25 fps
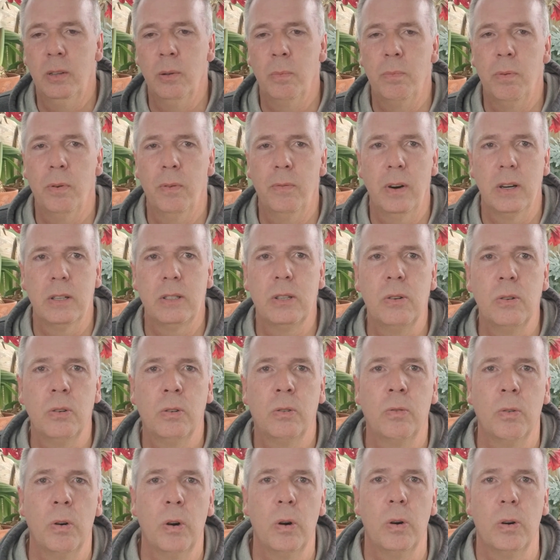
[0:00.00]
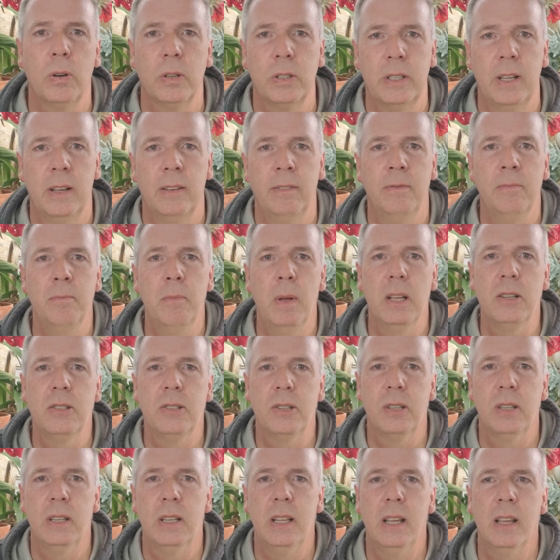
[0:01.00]
professional growers have
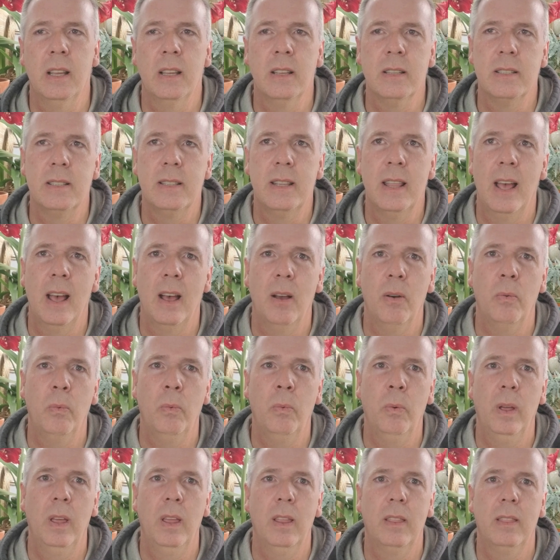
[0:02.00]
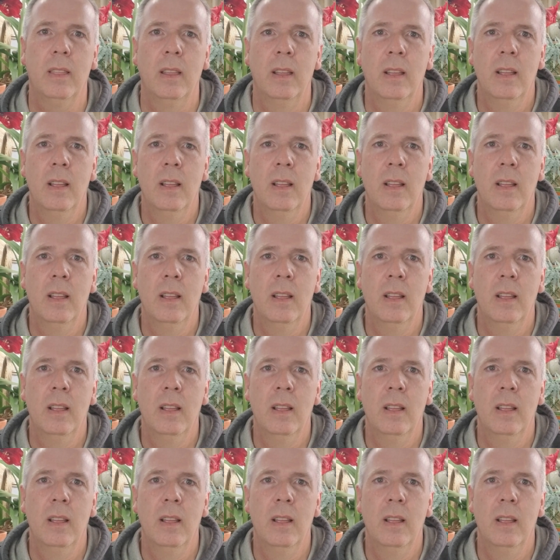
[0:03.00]
mentioned is that with